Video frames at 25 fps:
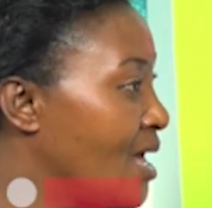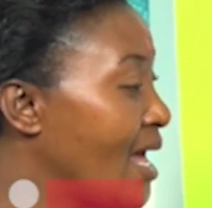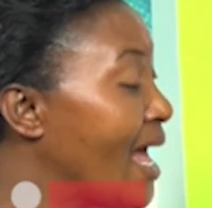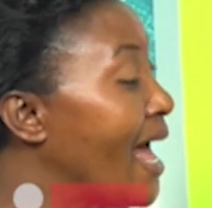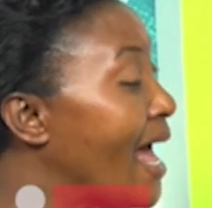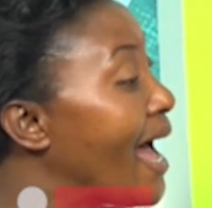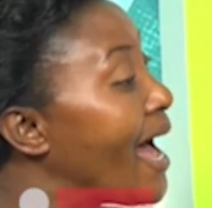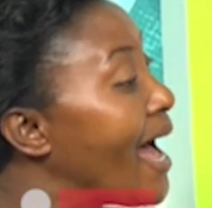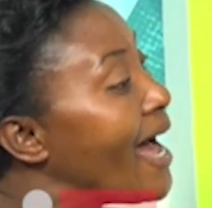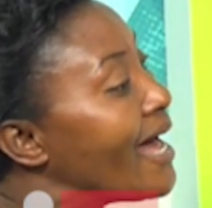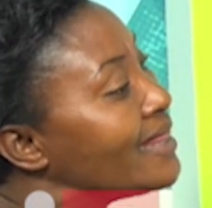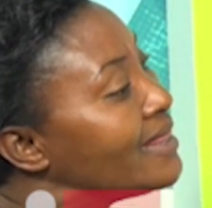
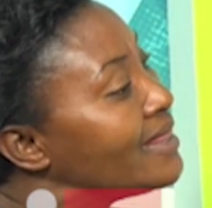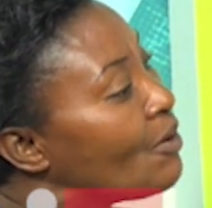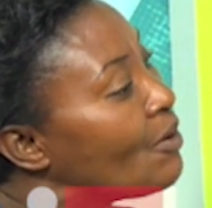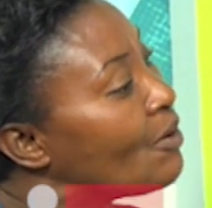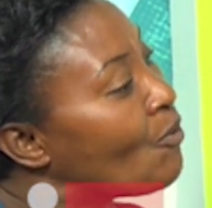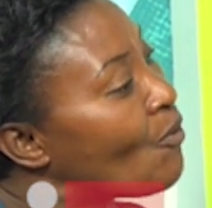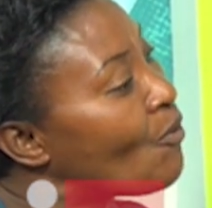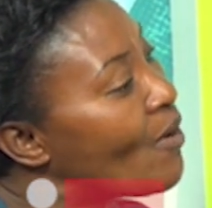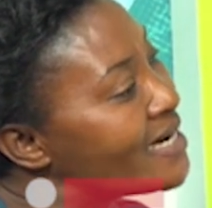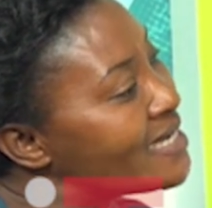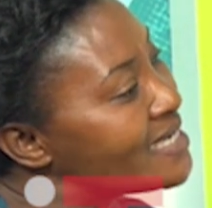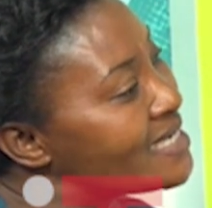are the
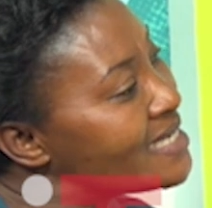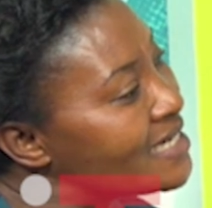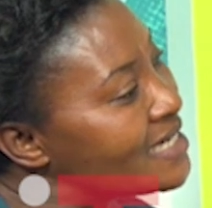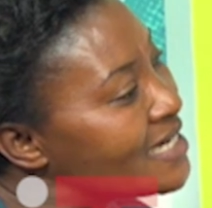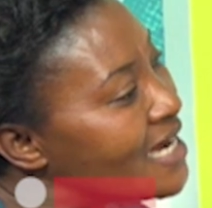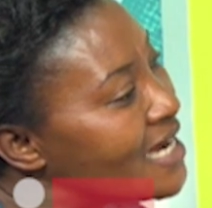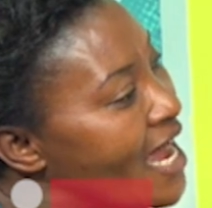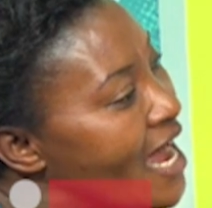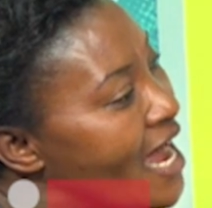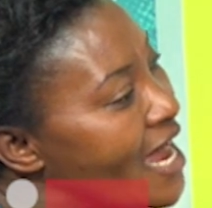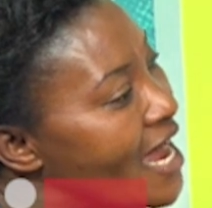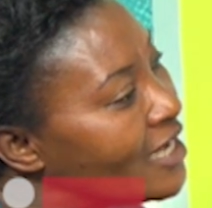ones that
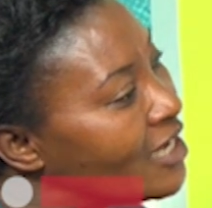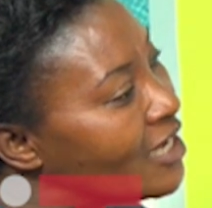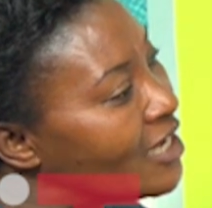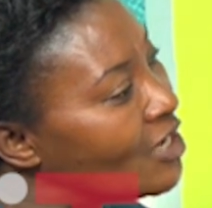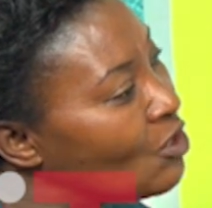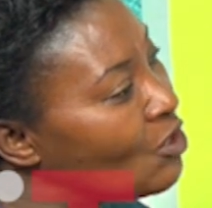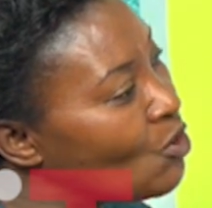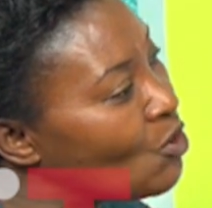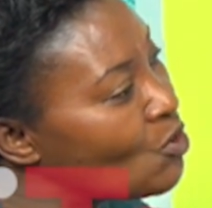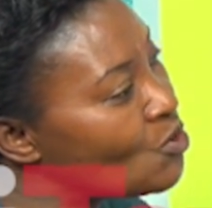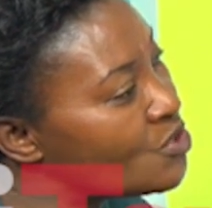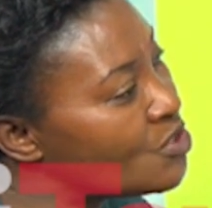are
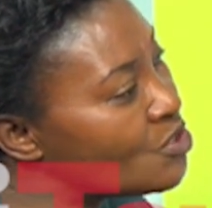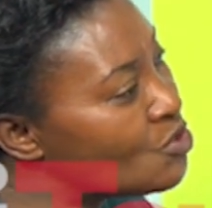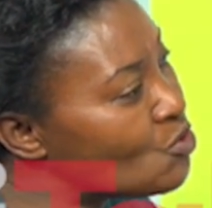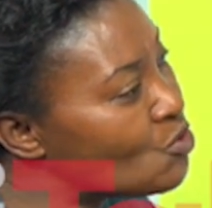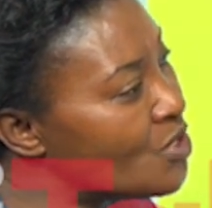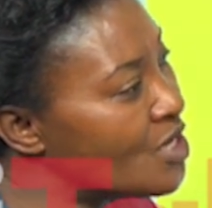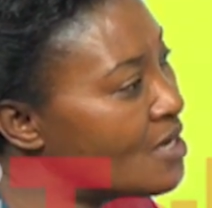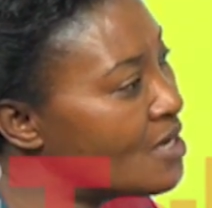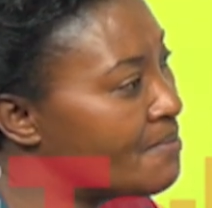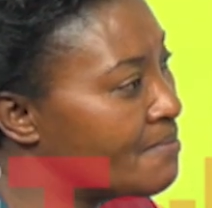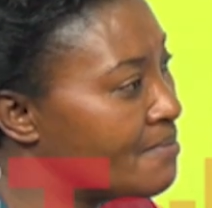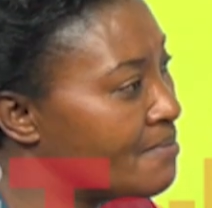close to
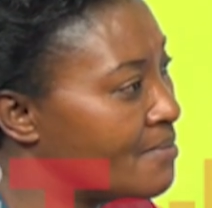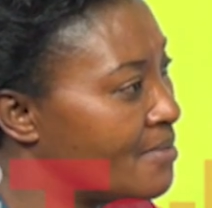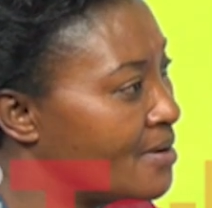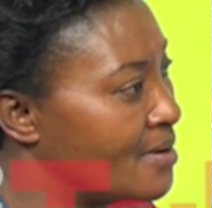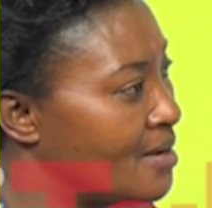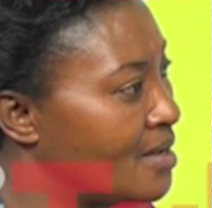him,